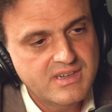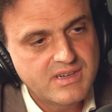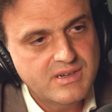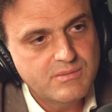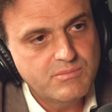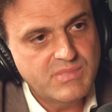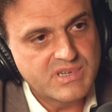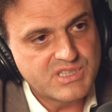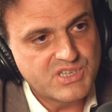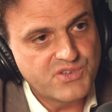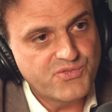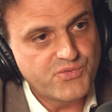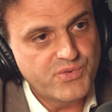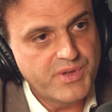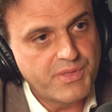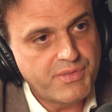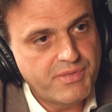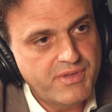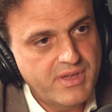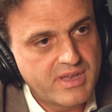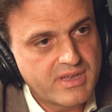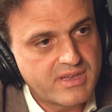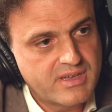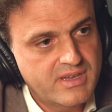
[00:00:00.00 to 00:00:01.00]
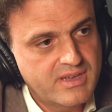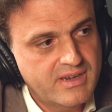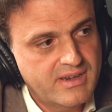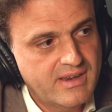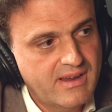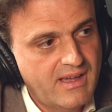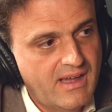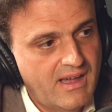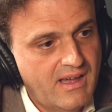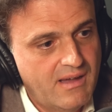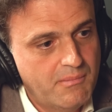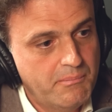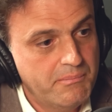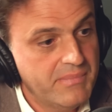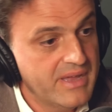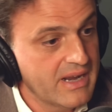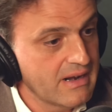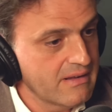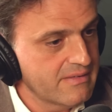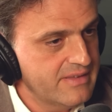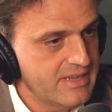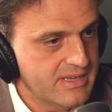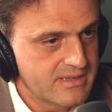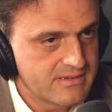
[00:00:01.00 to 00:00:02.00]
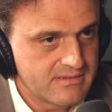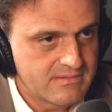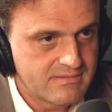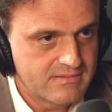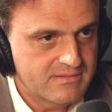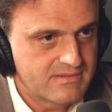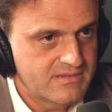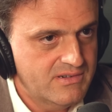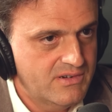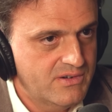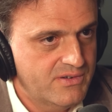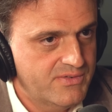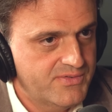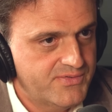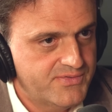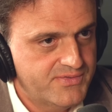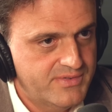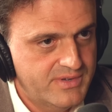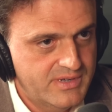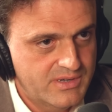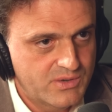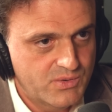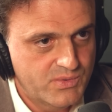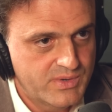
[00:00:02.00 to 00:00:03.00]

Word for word: But if we think in a building of uh,